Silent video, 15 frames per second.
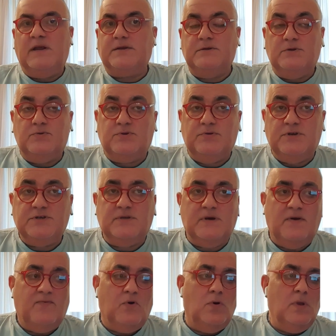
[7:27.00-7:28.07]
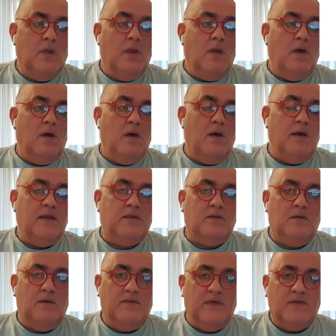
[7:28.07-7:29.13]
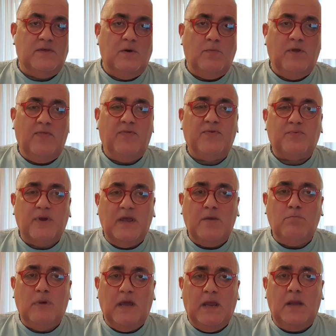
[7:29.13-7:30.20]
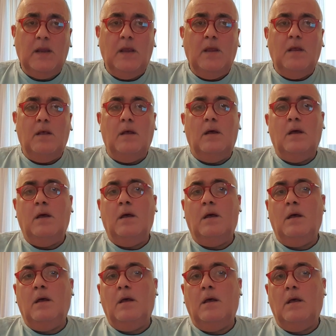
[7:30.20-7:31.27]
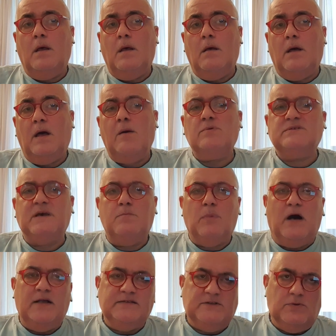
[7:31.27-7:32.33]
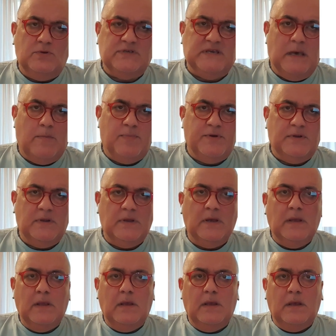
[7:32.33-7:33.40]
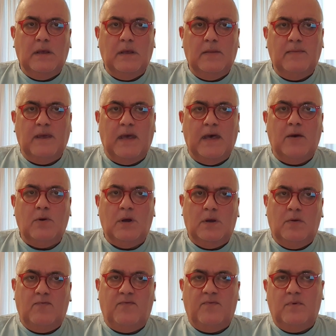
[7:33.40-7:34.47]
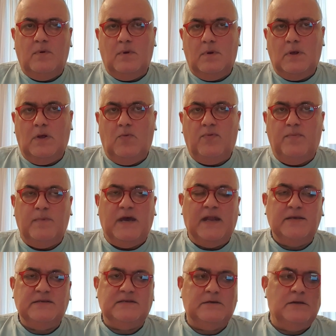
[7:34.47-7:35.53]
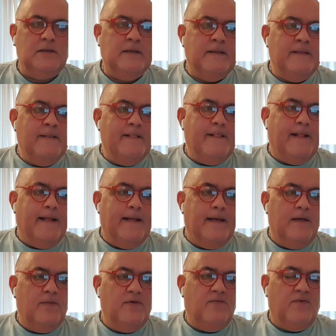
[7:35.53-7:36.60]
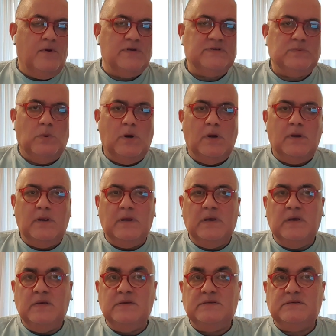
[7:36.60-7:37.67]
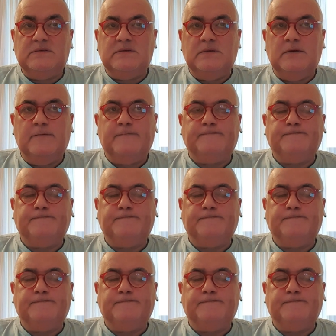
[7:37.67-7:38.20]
better nutrition. Therefore, there have been three main, I would say, milestones happening in the area of health medicine. And the first one is